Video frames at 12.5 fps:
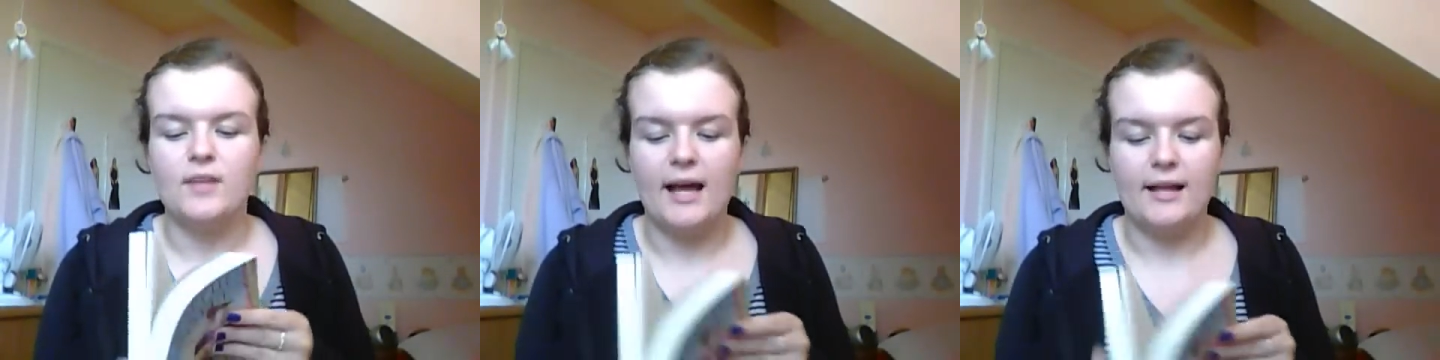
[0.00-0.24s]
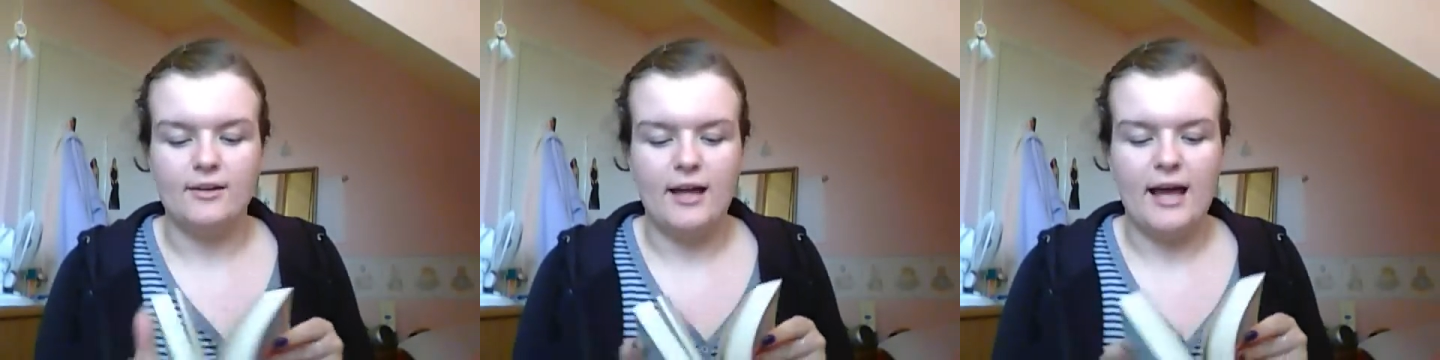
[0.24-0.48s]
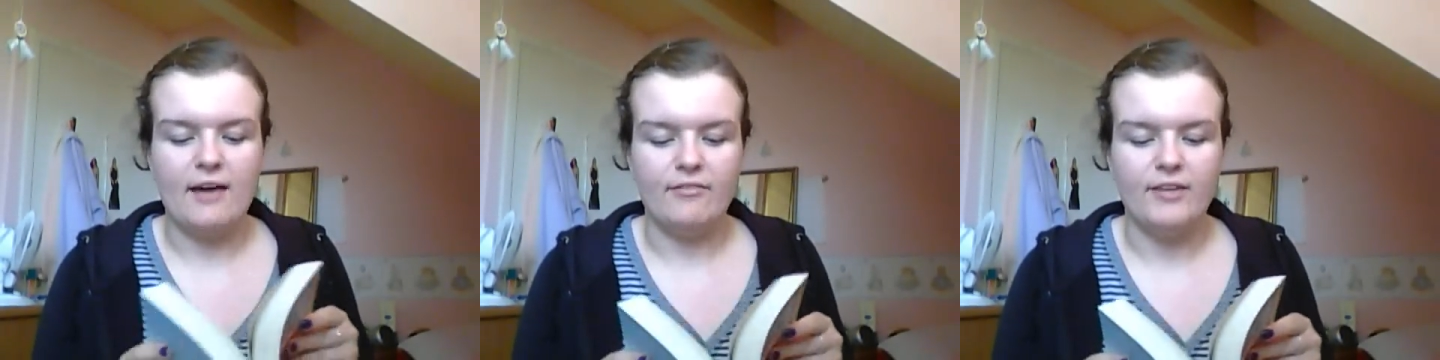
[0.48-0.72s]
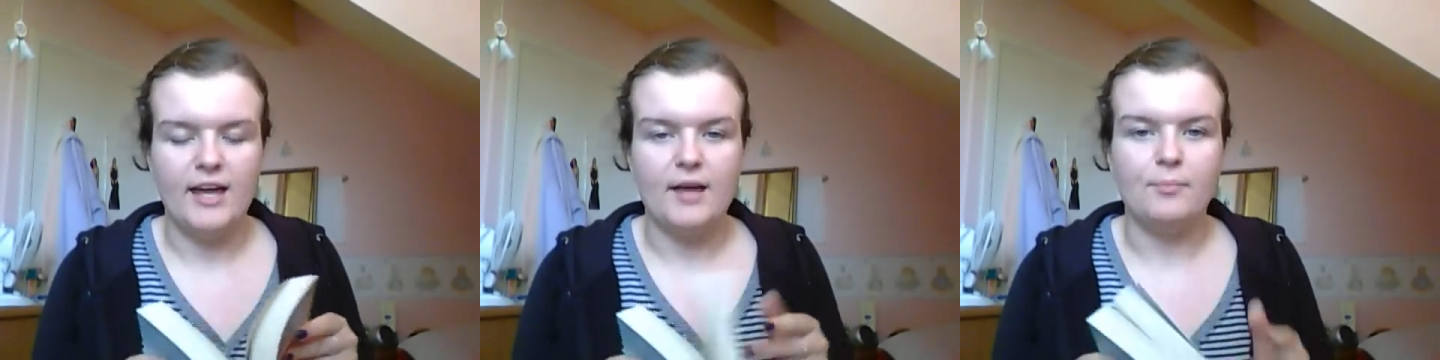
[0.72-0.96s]
and
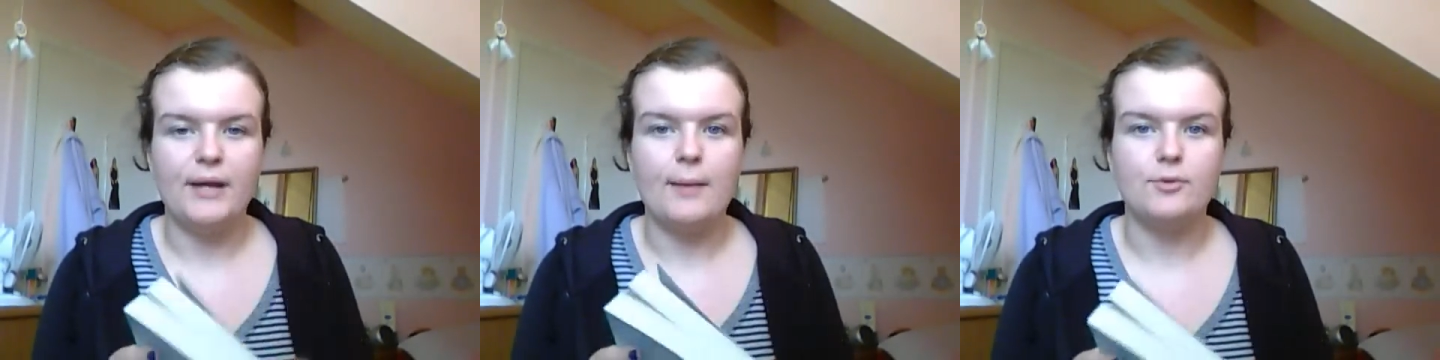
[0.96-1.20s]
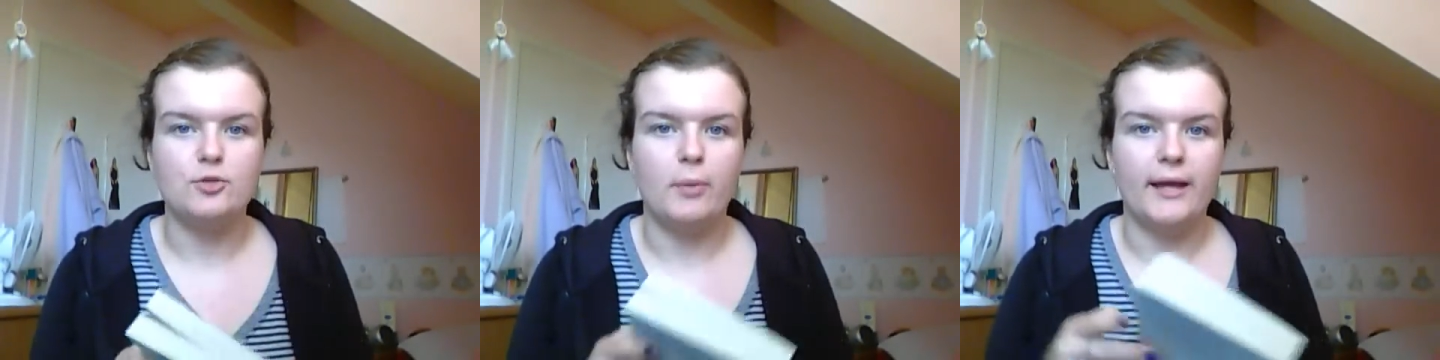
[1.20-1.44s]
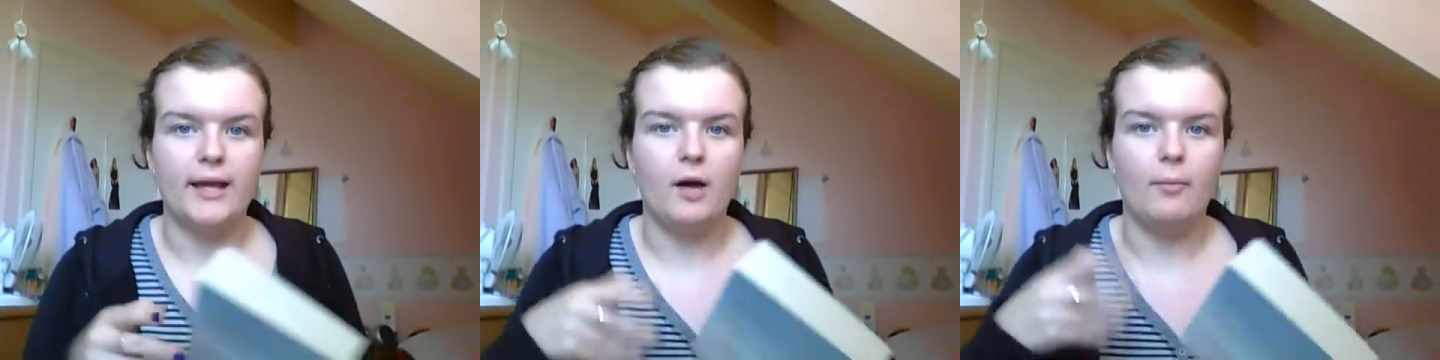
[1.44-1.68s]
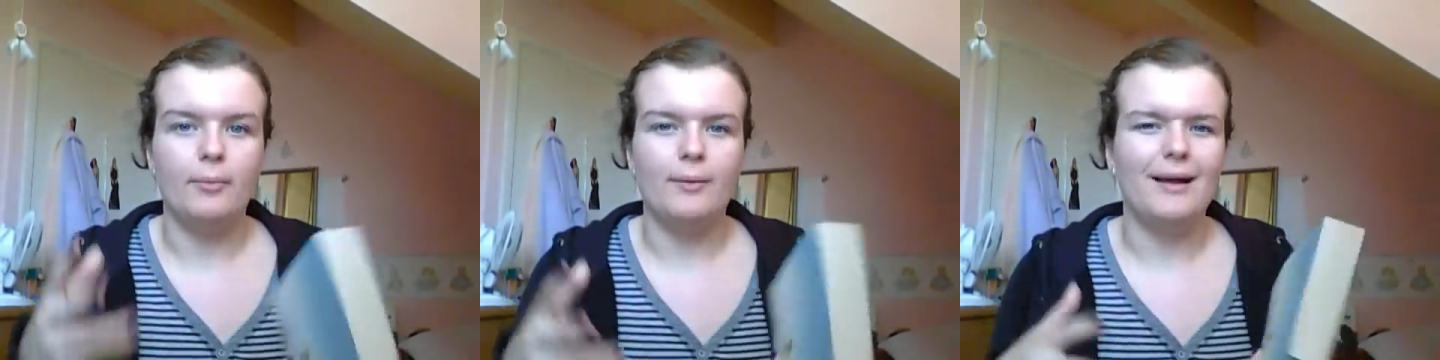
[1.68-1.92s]
have it and be able to pick it
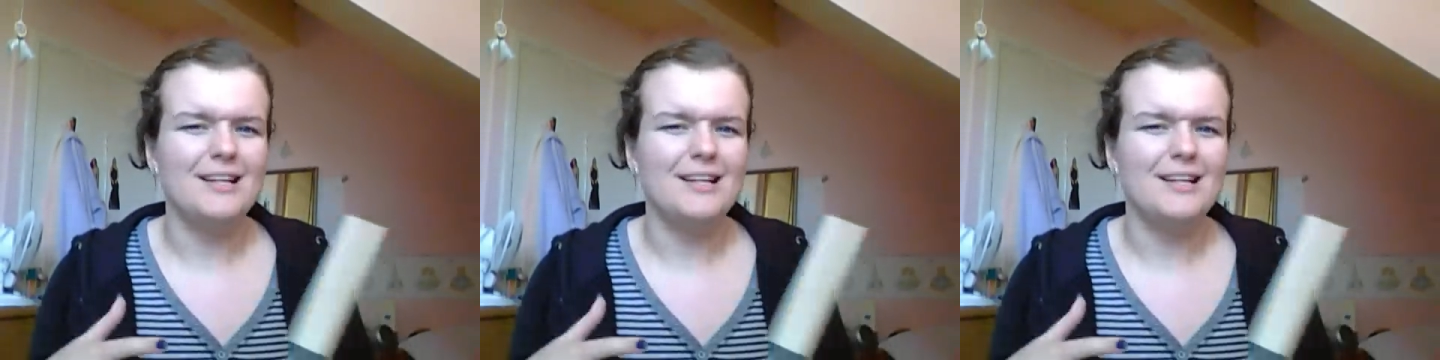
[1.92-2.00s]
up.